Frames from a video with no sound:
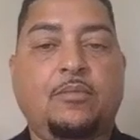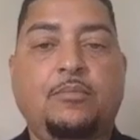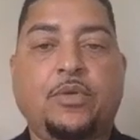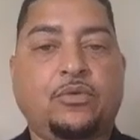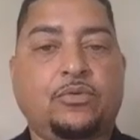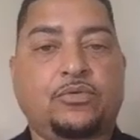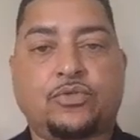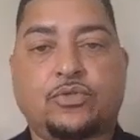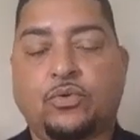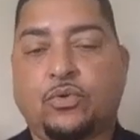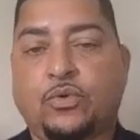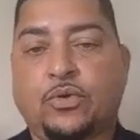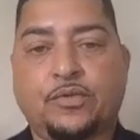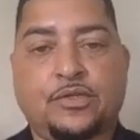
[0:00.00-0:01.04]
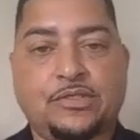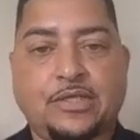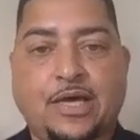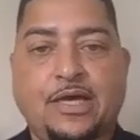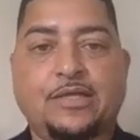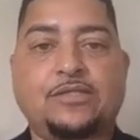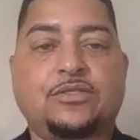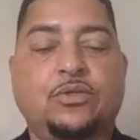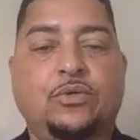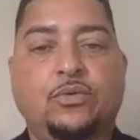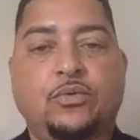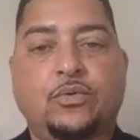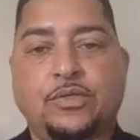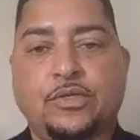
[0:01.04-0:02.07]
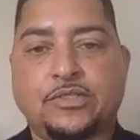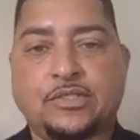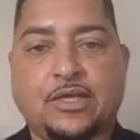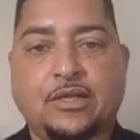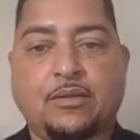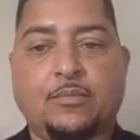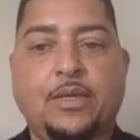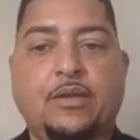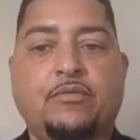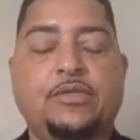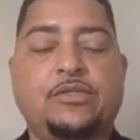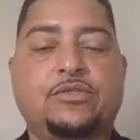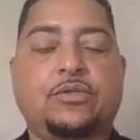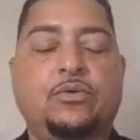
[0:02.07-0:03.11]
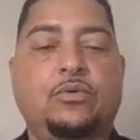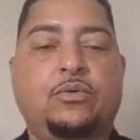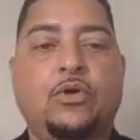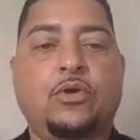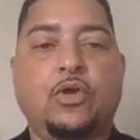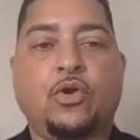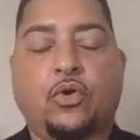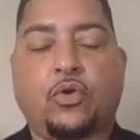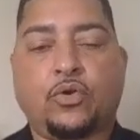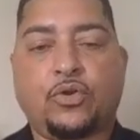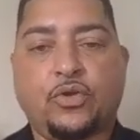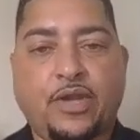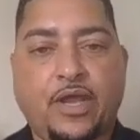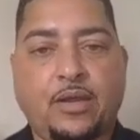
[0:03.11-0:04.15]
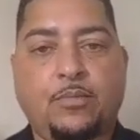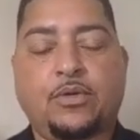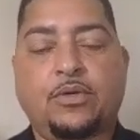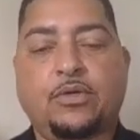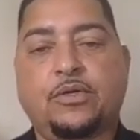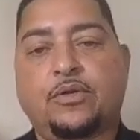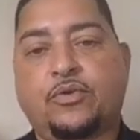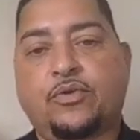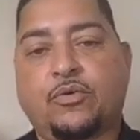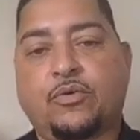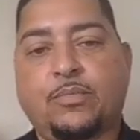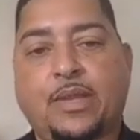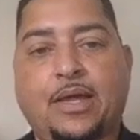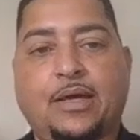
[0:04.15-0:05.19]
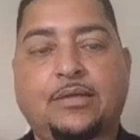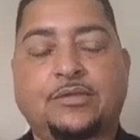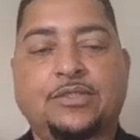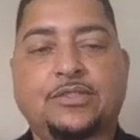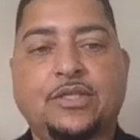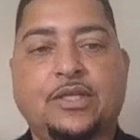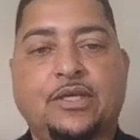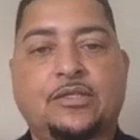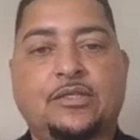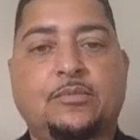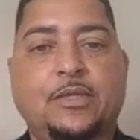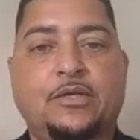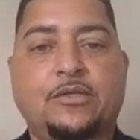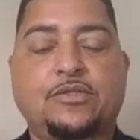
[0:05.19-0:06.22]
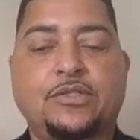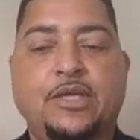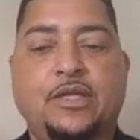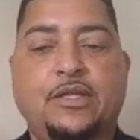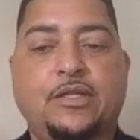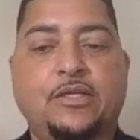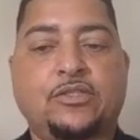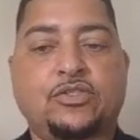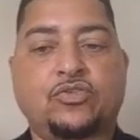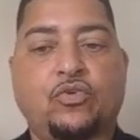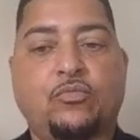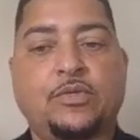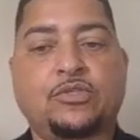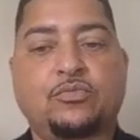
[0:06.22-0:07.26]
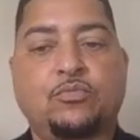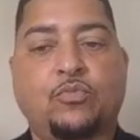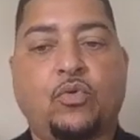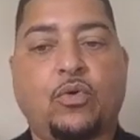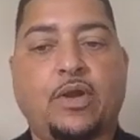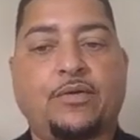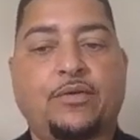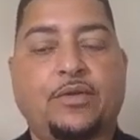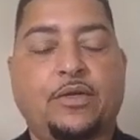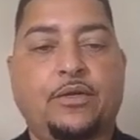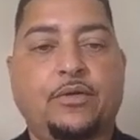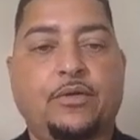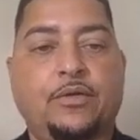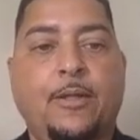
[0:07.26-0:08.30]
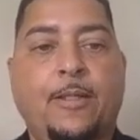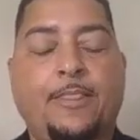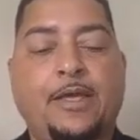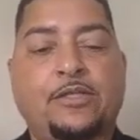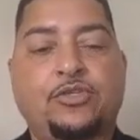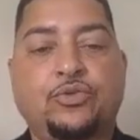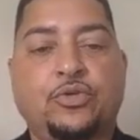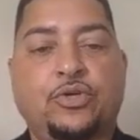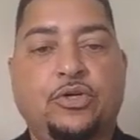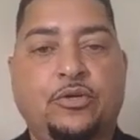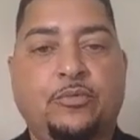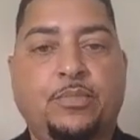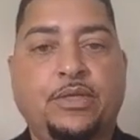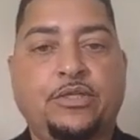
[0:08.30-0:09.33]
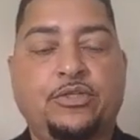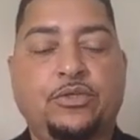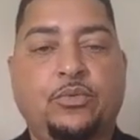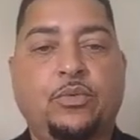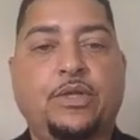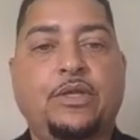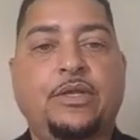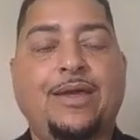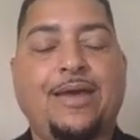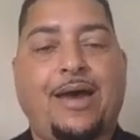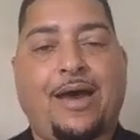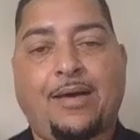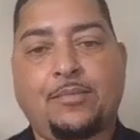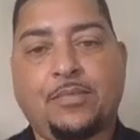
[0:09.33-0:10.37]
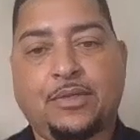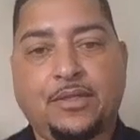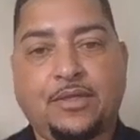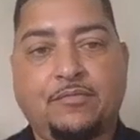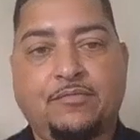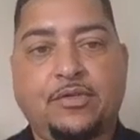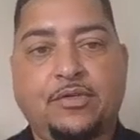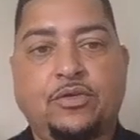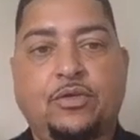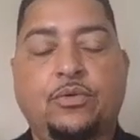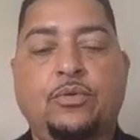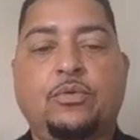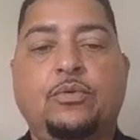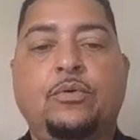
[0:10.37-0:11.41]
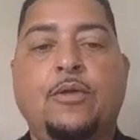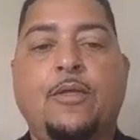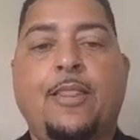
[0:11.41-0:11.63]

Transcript: middle school or this high school or this elementary school or your neighborhood or your block, just to get them to understand that there's so much more out here that you could be doing. I believe in you.